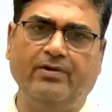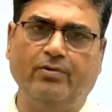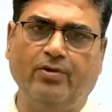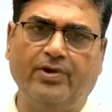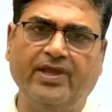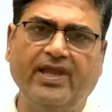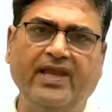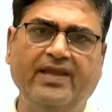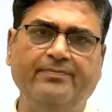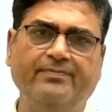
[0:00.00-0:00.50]

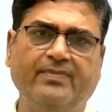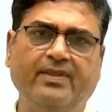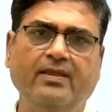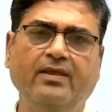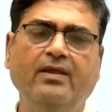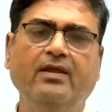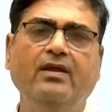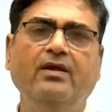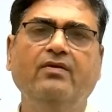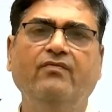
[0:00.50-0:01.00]
Okay.
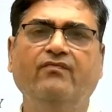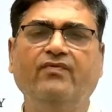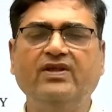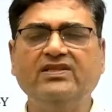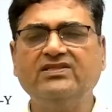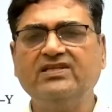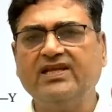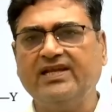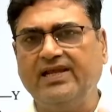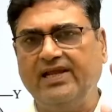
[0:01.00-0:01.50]
Once
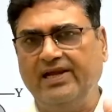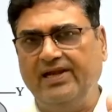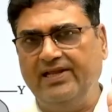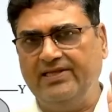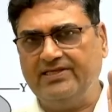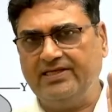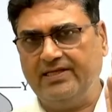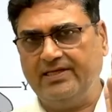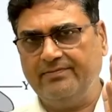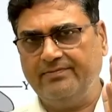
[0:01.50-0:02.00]
again
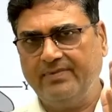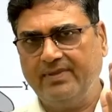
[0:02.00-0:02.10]
listen.